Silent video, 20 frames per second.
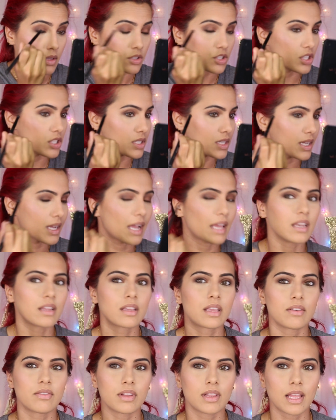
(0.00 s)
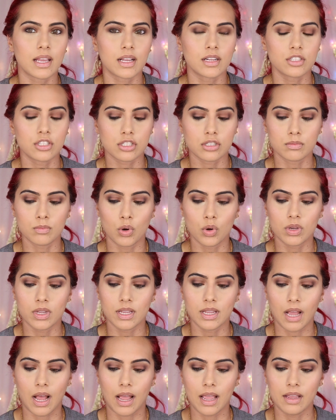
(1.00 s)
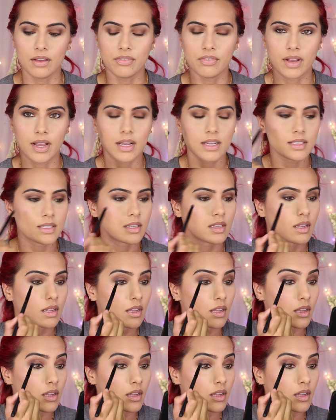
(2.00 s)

Just to kind of give it like a smoky eye effect